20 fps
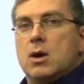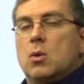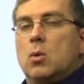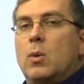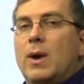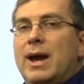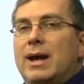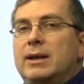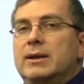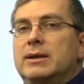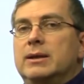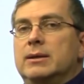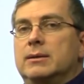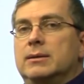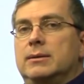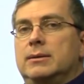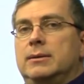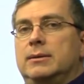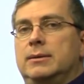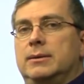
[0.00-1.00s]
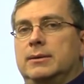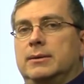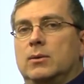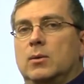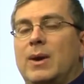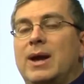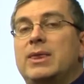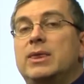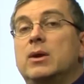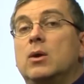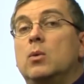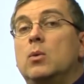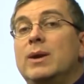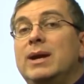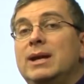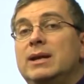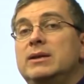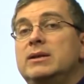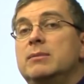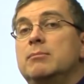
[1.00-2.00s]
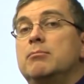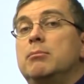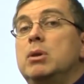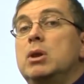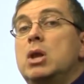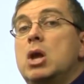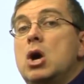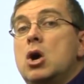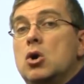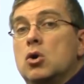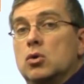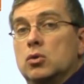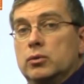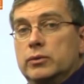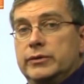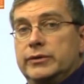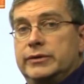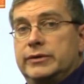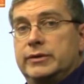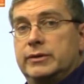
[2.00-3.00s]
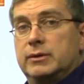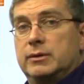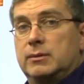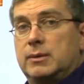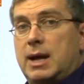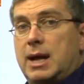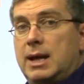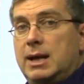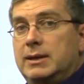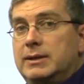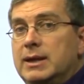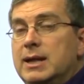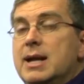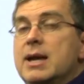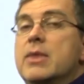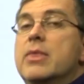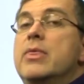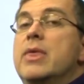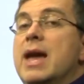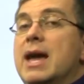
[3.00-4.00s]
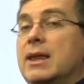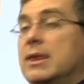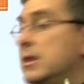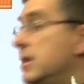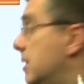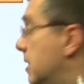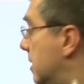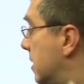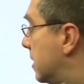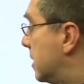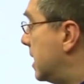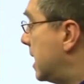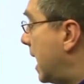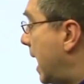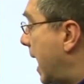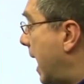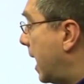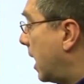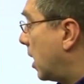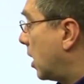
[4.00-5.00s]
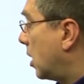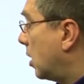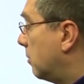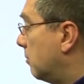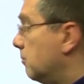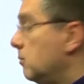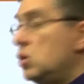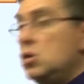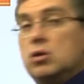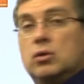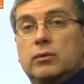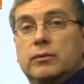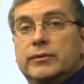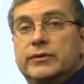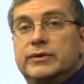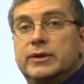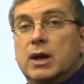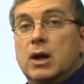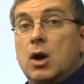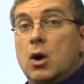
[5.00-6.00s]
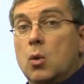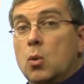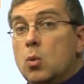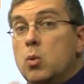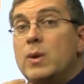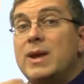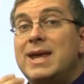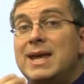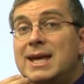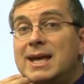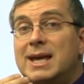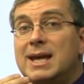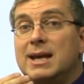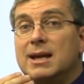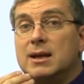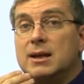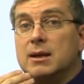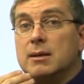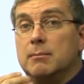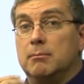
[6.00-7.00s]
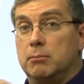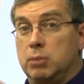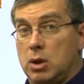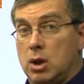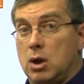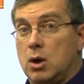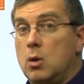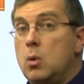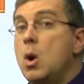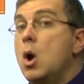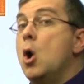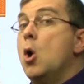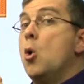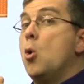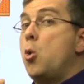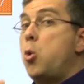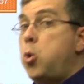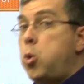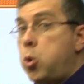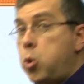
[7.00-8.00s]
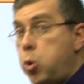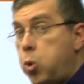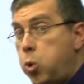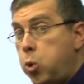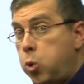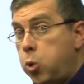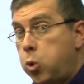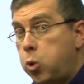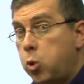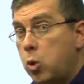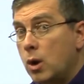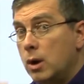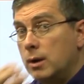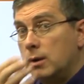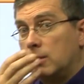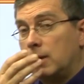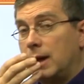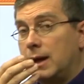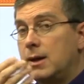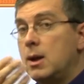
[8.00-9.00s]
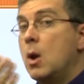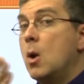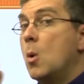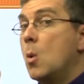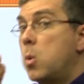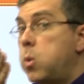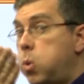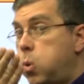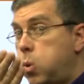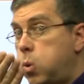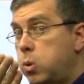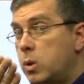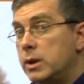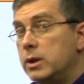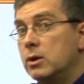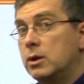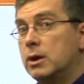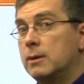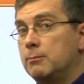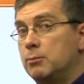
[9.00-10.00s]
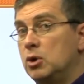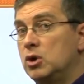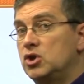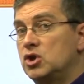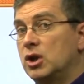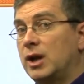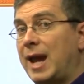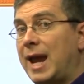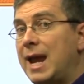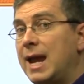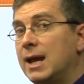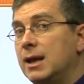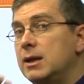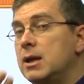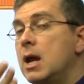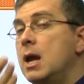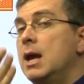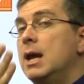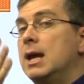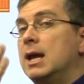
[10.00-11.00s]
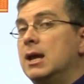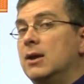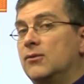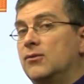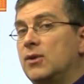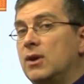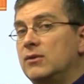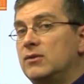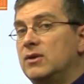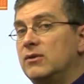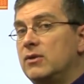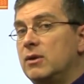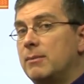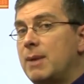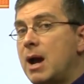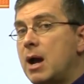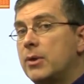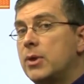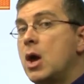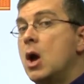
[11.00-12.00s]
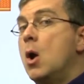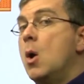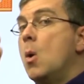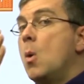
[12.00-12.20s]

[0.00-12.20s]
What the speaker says: When the wind blows, right, then the air moves. We can blow, right? You can put your hand in front of your mouth.